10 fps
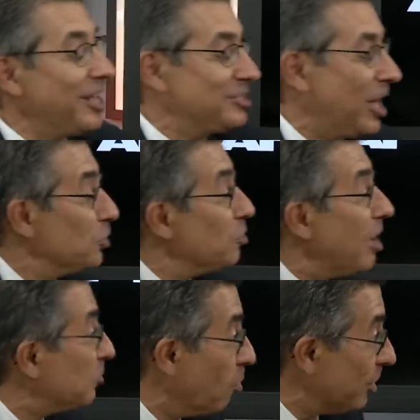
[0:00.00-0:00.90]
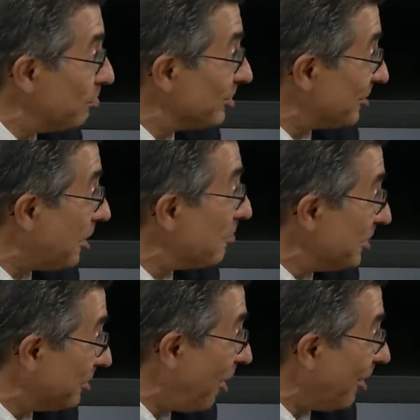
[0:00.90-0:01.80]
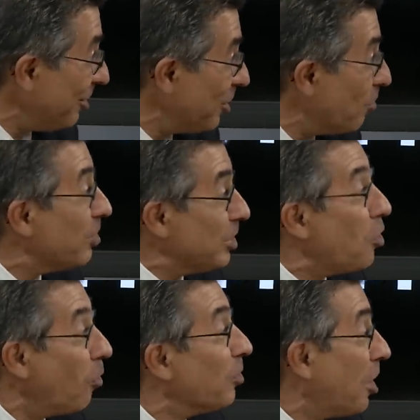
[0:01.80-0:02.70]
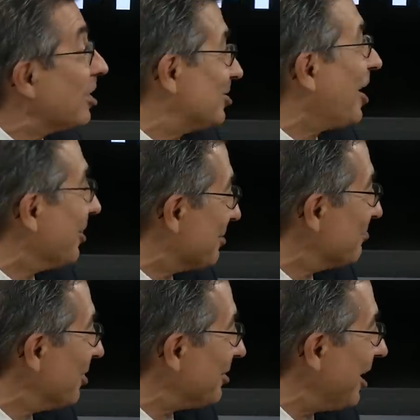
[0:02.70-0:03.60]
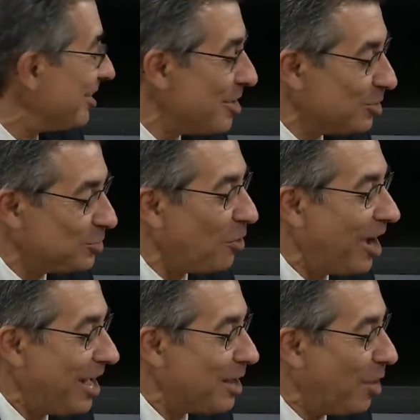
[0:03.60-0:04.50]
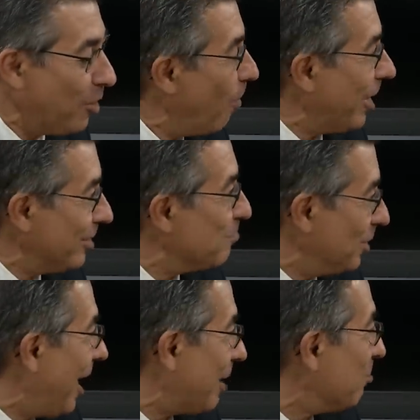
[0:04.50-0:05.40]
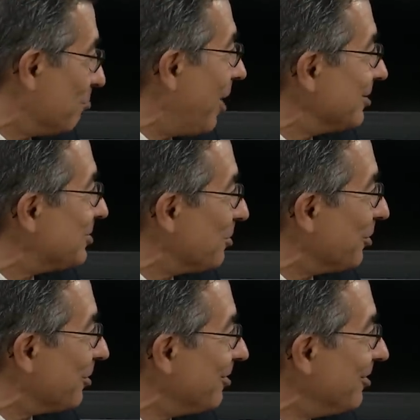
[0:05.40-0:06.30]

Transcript: they tell you you have to order one as a company car, we know we're not selling them, okay? So I had my white and black with red interior.